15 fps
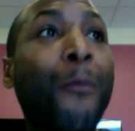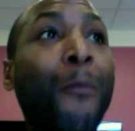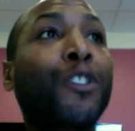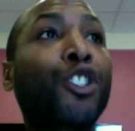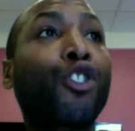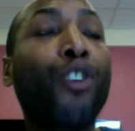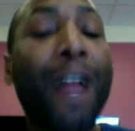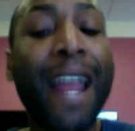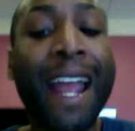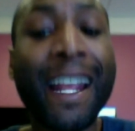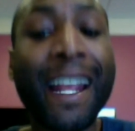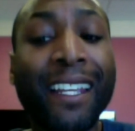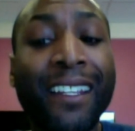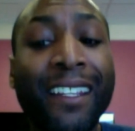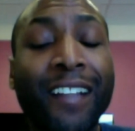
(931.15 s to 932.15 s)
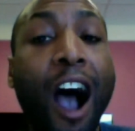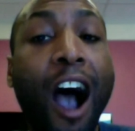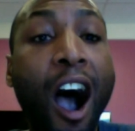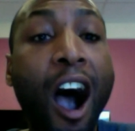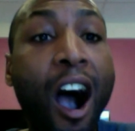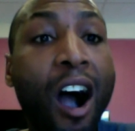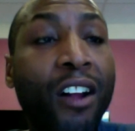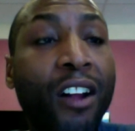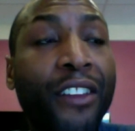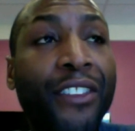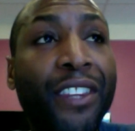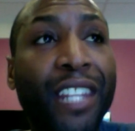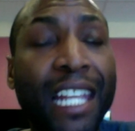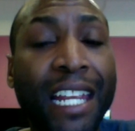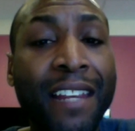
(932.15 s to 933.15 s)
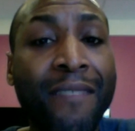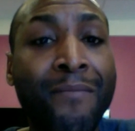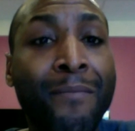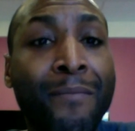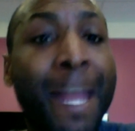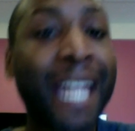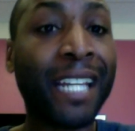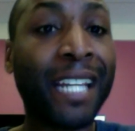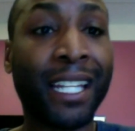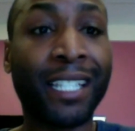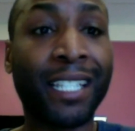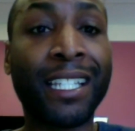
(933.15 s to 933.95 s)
track all the maintenance